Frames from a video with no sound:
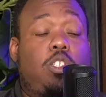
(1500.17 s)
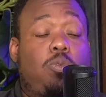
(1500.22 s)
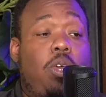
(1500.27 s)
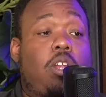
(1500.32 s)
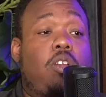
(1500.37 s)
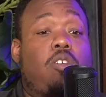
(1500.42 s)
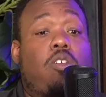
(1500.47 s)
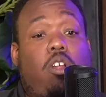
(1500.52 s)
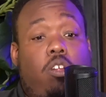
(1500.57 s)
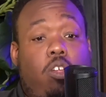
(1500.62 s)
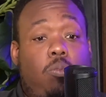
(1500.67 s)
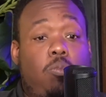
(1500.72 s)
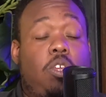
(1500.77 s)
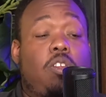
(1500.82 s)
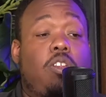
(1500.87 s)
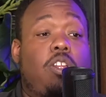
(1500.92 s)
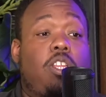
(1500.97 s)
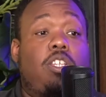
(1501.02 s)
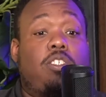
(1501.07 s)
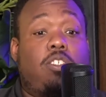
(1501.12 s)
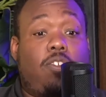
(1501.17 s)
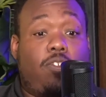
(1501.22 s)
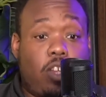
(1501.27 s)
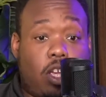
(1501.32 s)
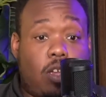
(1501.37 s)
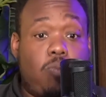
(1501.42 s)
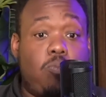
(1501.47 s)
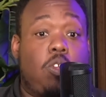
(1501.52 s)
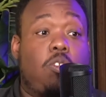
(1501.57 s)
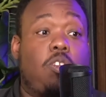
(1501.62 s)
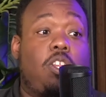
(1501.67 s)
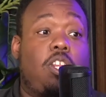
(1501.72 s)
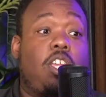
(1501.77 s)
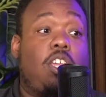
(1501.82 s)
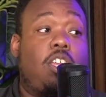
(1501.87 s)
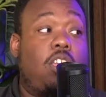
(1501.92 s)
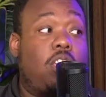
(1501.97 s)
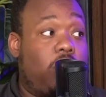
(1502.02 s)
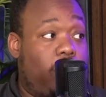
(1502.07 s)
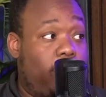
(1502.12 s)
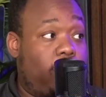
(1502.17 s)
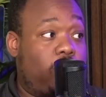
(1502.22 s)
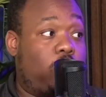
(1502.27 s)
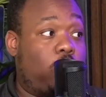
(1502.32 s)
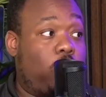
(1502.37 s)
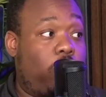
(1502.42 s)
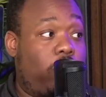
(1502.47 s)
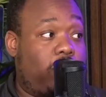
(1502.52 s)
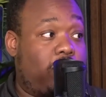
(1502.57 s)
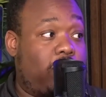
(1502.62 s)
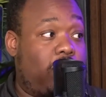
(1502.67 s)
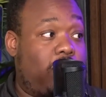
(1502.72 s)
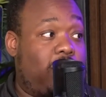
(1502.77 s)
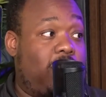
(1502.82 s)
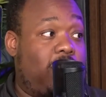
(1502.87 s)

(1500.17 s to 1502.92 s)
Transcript: better in our community is if the community joins in,